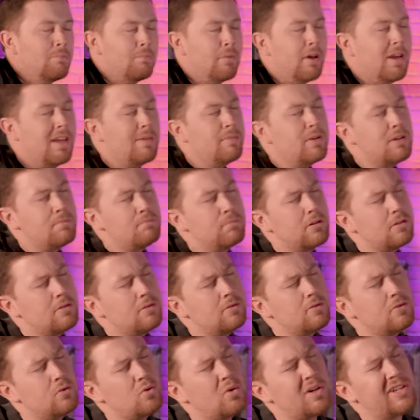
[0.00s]
Baby
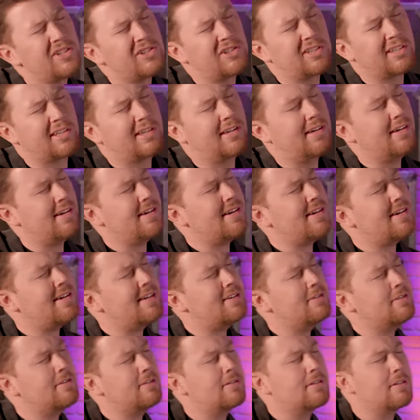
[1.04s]
blue was the
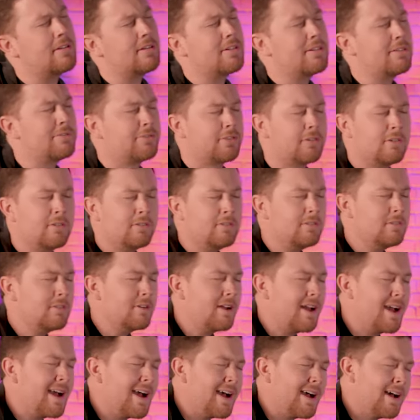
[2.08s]
color of
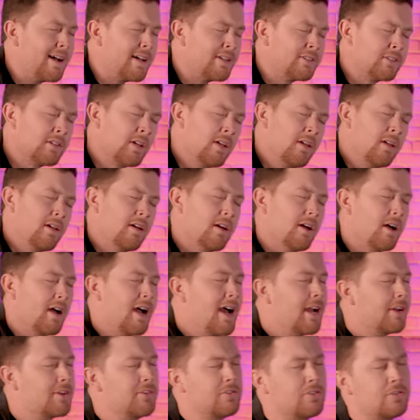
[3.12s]
her eyes.
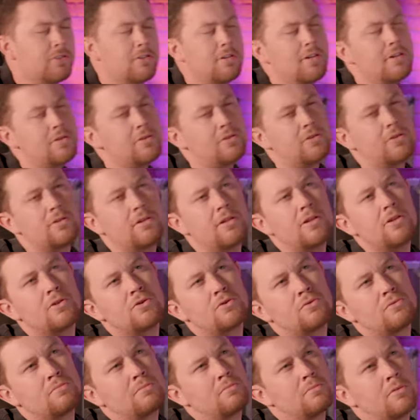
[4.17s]
I can still see
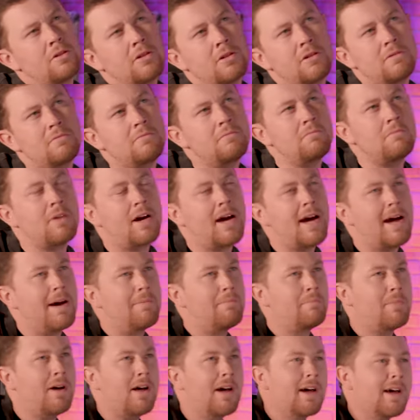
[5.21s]
them in my
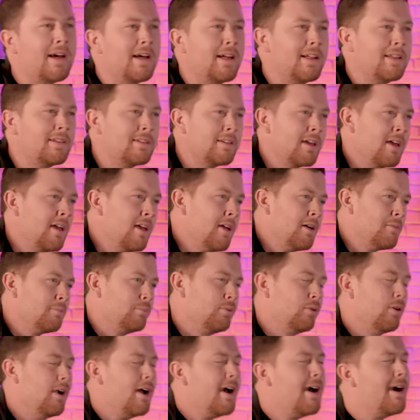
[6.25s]
mind.
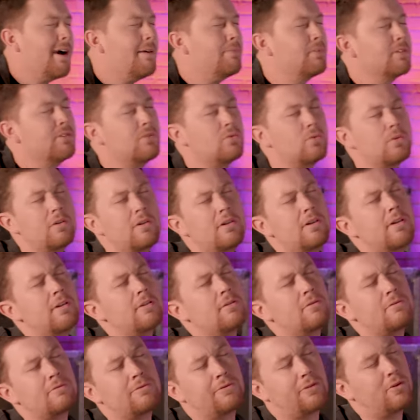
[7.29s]
Probably
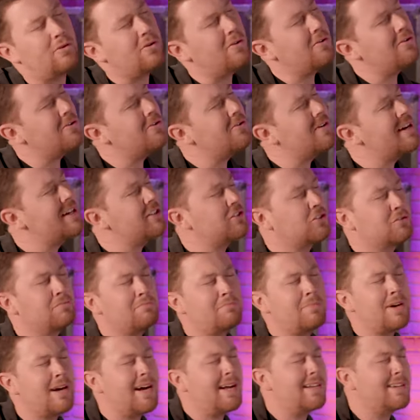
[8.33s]
will for the rest of
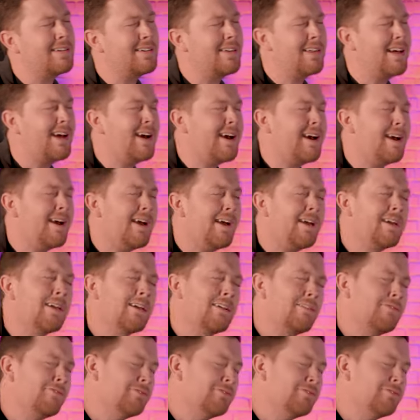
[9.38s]
my life.